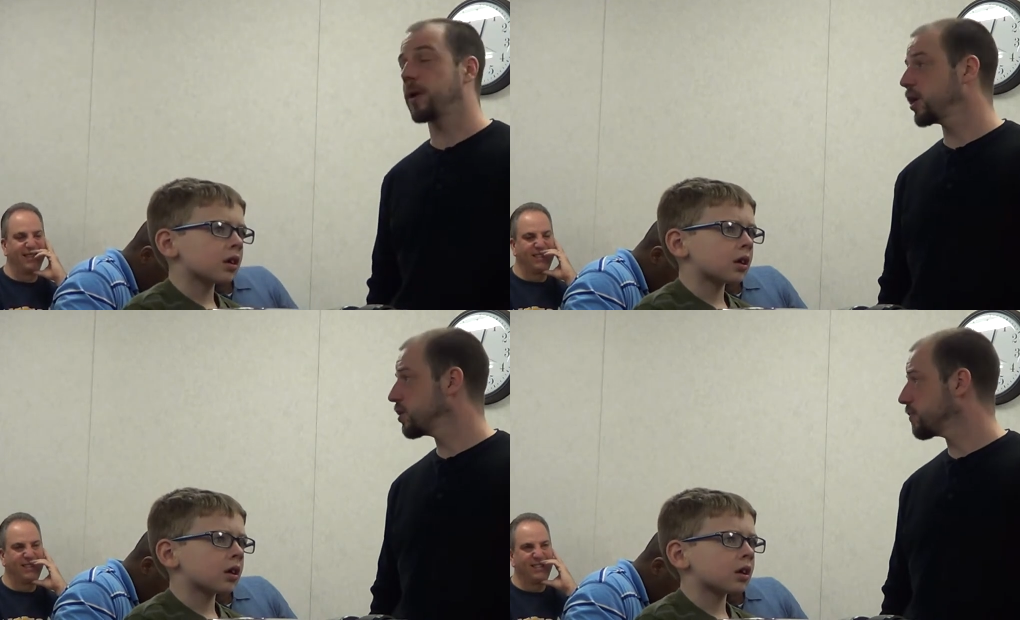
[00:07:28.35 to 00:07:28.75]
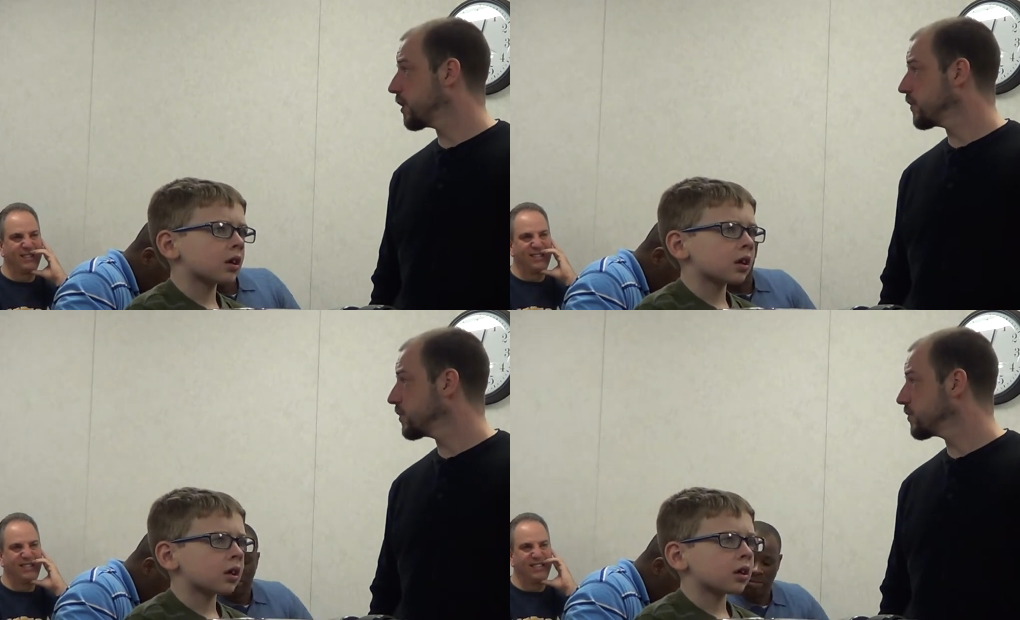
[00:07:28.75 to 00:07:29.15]
Speaker 1: Mario
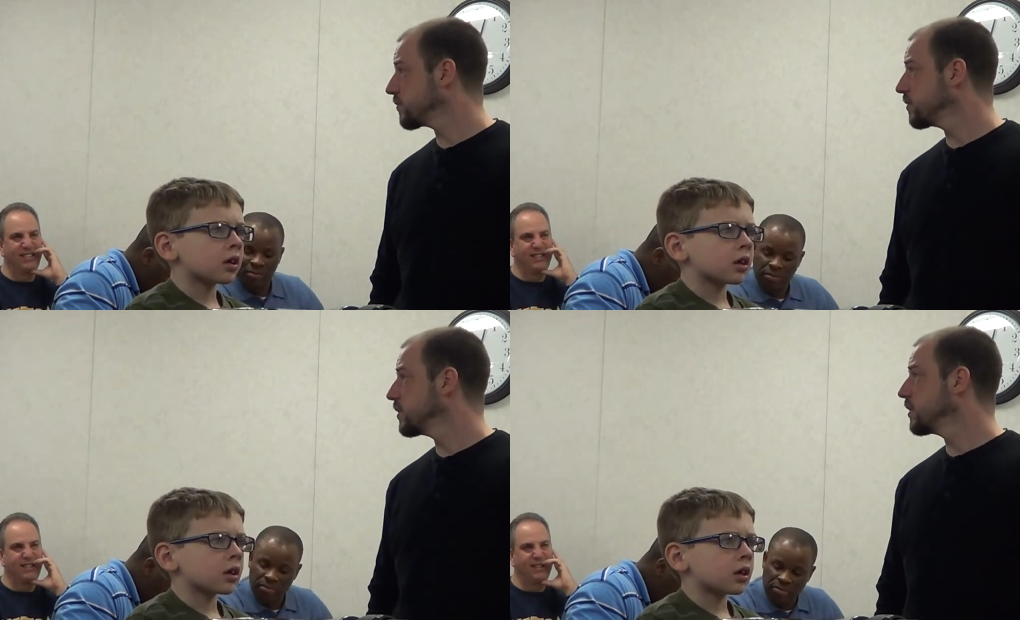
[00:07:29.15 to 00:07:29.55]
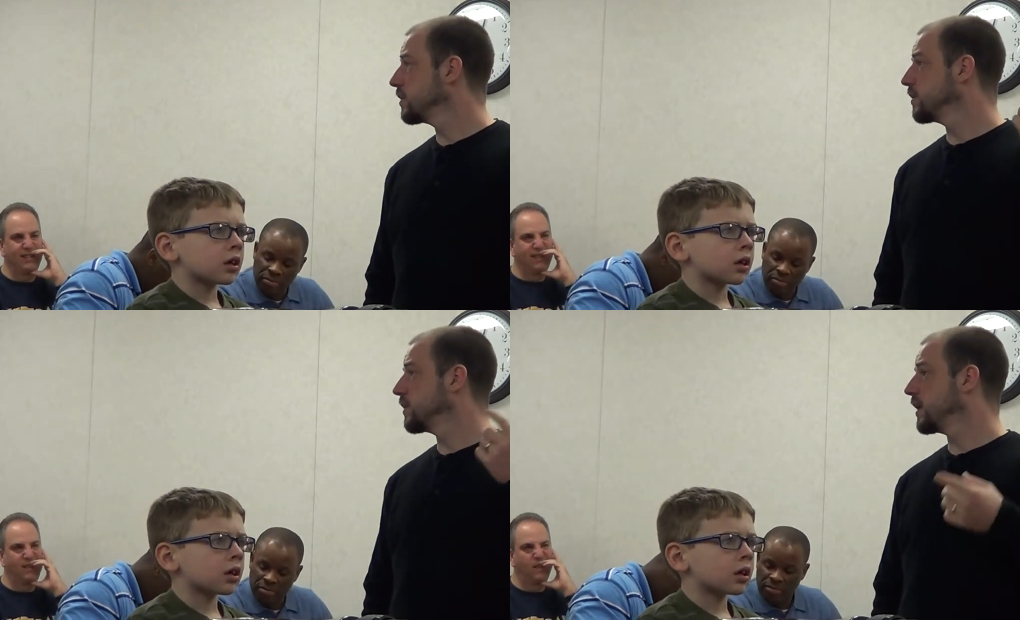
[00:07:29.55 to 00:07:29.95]
Brothers,
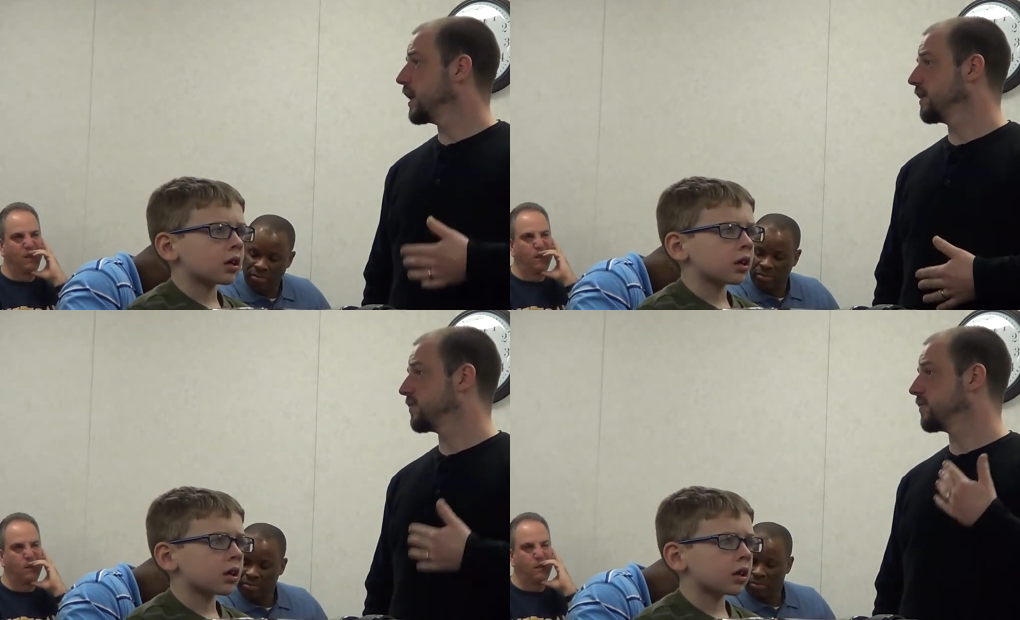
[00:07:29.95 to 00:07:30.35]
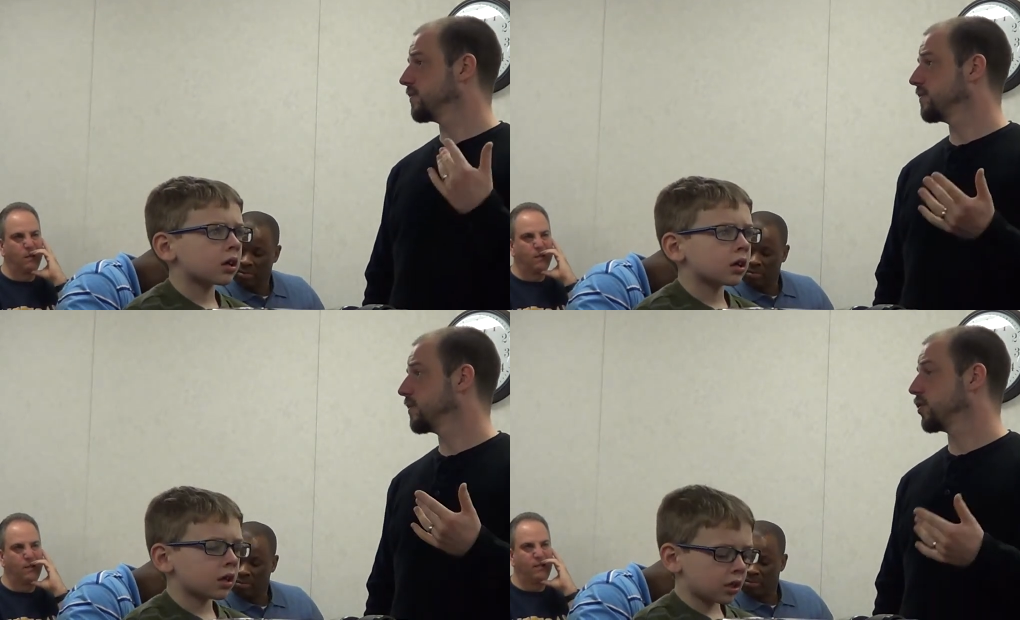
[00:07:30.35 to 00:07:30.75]

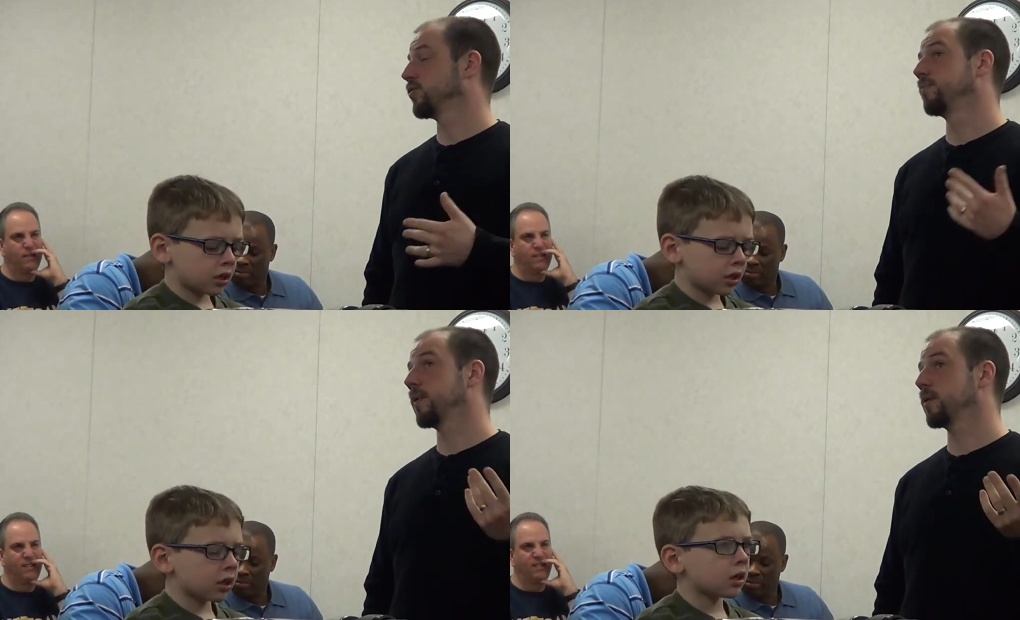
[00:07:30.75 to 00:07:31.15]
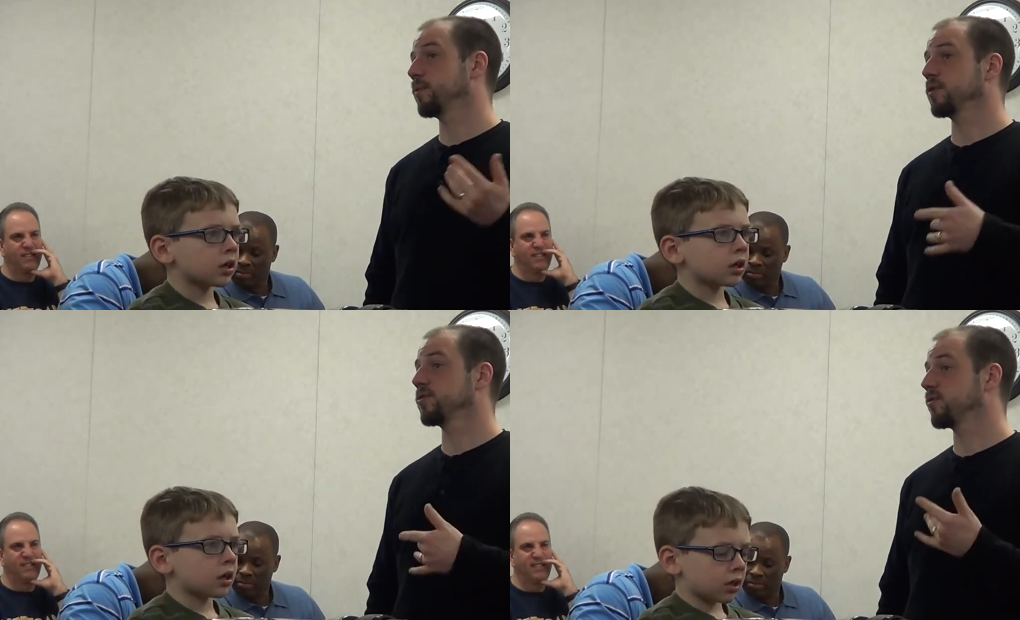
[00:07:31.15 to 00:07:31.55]
it's or Super Mario
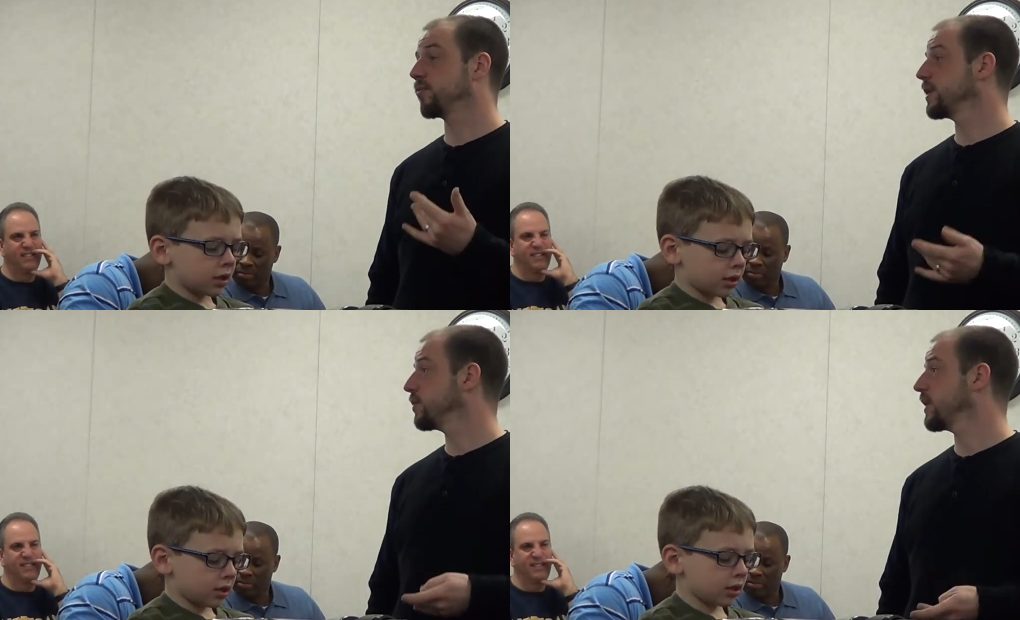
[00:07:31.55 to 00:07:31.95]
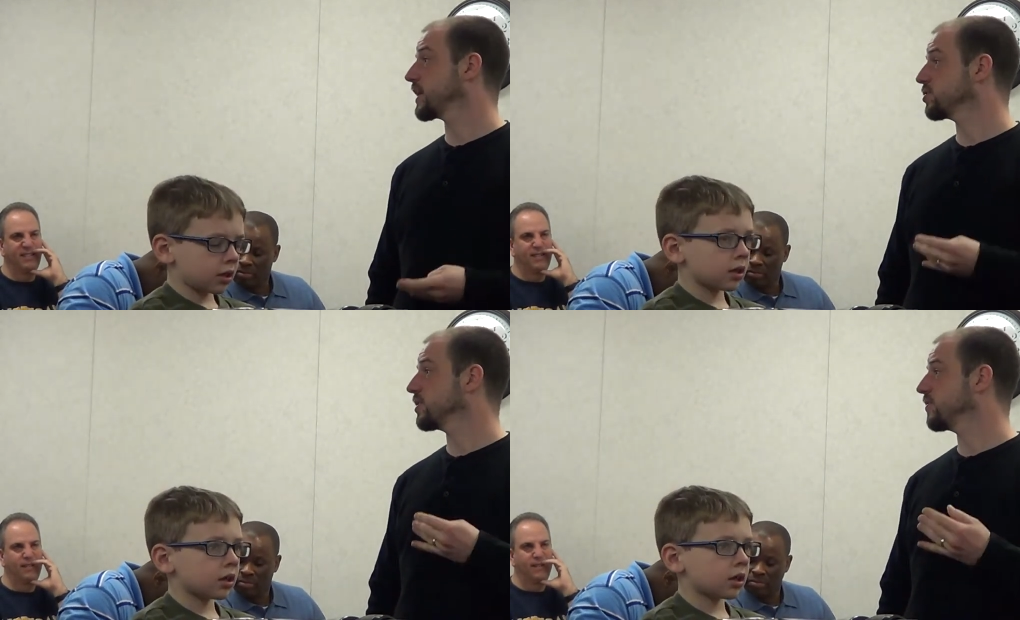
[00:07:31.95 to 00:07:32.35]
Brothers 3, you can
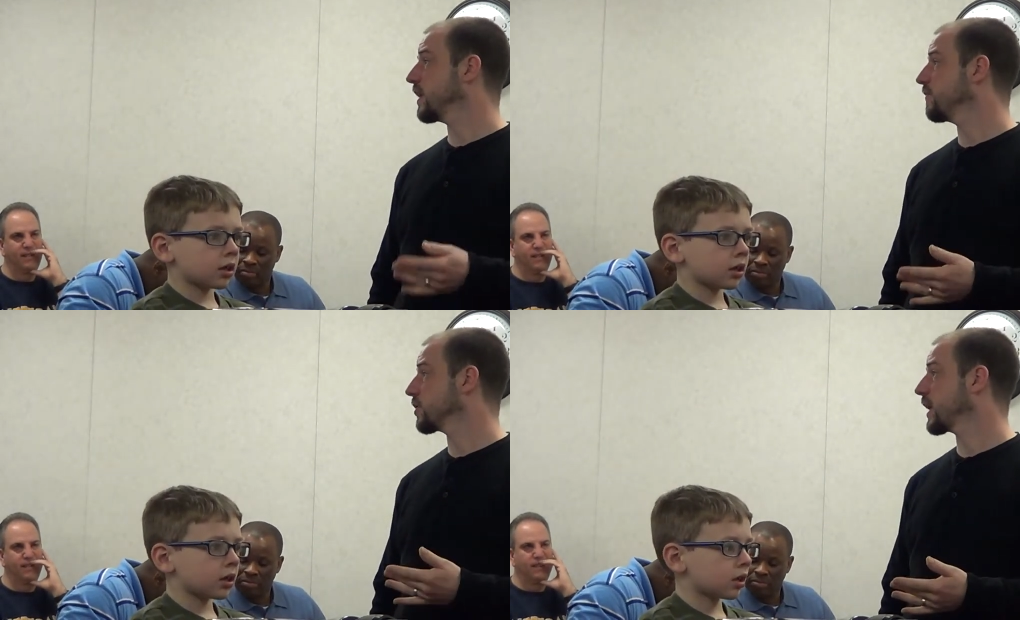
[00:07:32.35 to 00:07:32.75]
actually save your